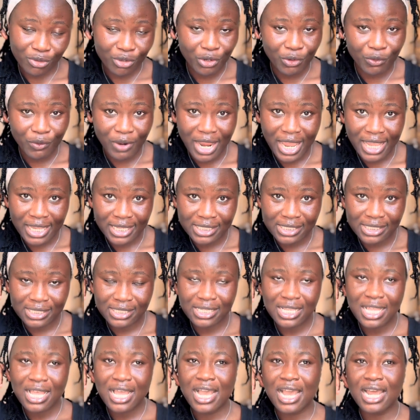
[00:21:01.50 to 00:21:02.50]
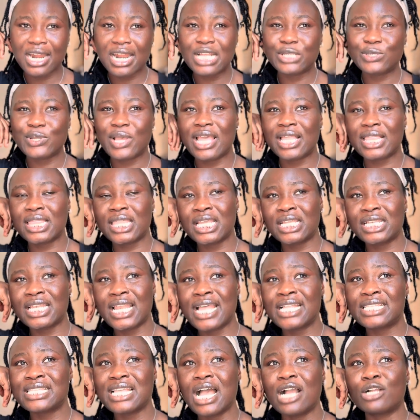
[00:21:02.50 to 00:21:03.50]
Right? And that's why I think
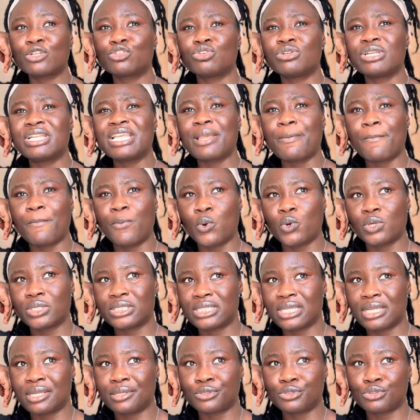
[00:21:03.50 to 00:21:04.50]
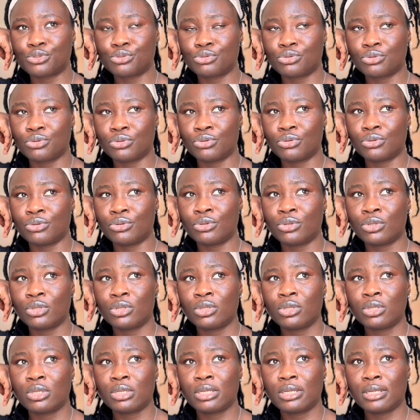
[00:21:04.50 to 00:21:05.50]
that it's actually important to
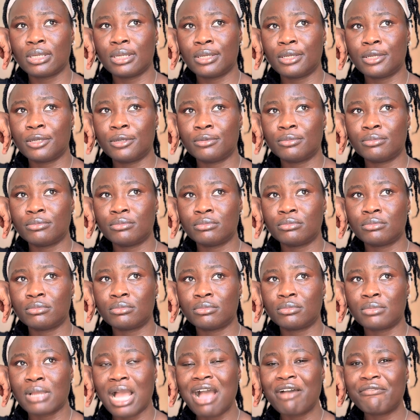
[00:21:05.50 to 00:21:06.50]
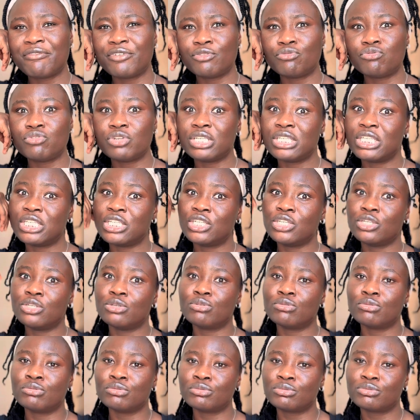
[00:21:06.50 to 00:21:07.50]
have a
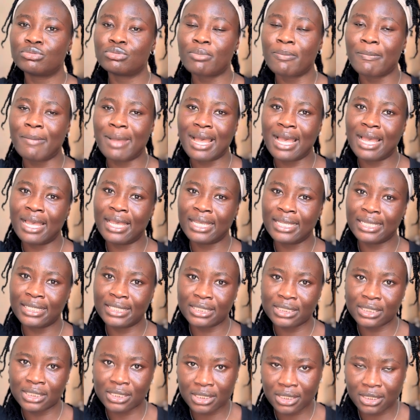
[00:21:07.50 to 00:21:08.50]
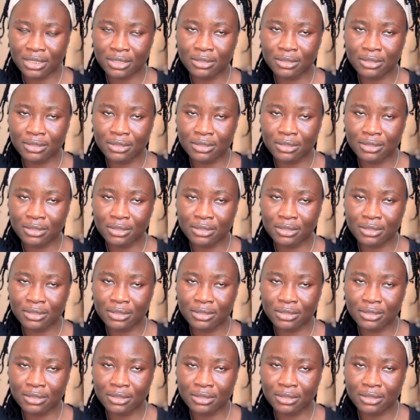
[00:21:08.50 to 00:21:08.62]
renewed mind.